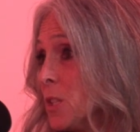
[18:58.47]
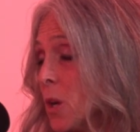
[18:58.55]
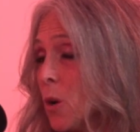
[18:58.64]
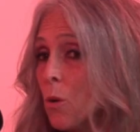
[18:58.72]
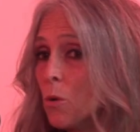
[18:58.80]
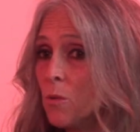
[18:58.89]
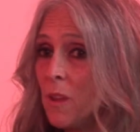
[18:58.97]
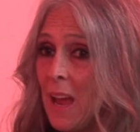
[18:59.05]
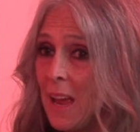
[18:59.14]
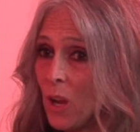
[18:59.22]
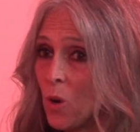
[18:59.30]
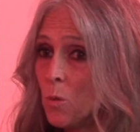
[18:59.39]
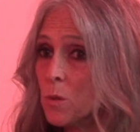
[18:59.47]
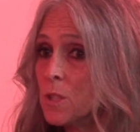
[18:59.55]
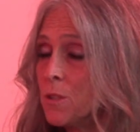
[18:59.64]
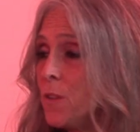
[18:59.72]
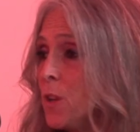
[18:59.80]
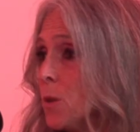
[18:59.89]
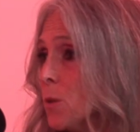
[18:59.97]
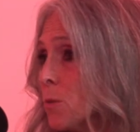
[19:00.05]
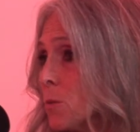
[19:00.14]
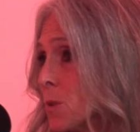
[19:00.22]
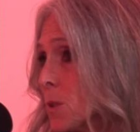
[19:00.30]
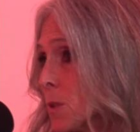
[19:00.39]
So the ankle was
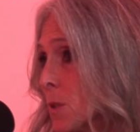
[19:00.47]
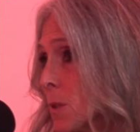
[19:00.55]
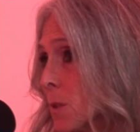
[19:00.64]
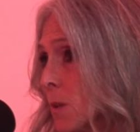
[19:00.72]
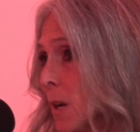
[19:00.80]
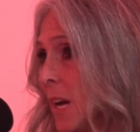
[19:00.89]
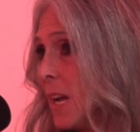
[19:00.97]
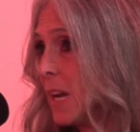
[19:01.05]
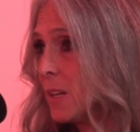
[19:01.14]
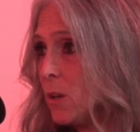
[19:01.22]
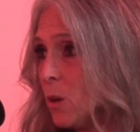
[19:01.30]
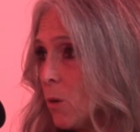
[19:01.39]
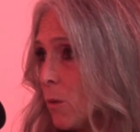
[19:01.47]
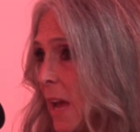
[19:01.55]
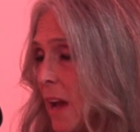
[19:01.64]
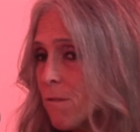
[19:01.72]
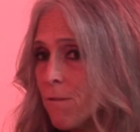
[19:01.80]
fused. I had no calf